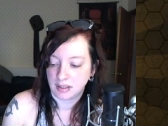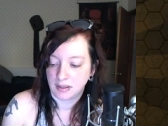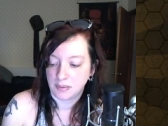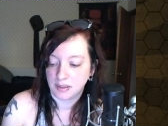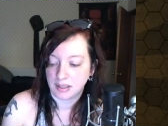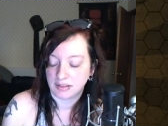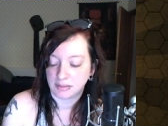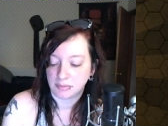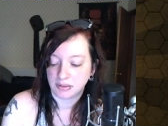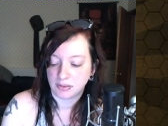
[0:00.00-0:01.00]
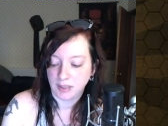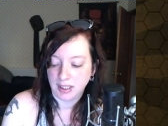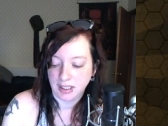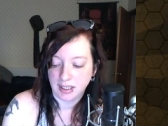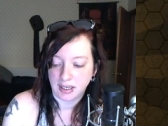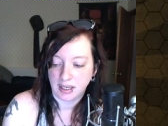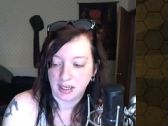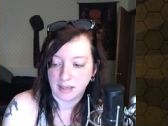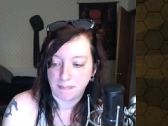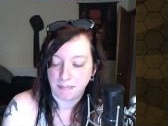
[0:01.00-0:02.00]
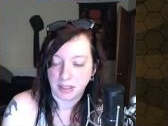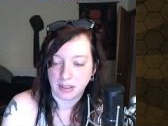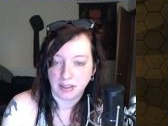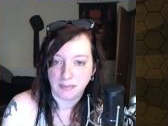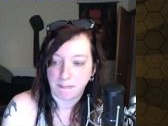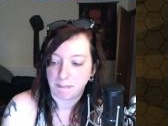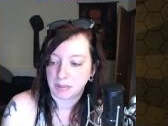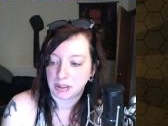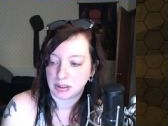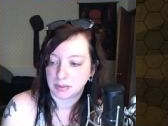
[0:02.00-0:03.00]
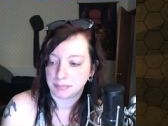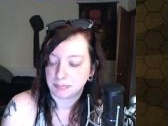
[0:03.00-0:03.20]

we got Summer Sweetie and Berry Bomb.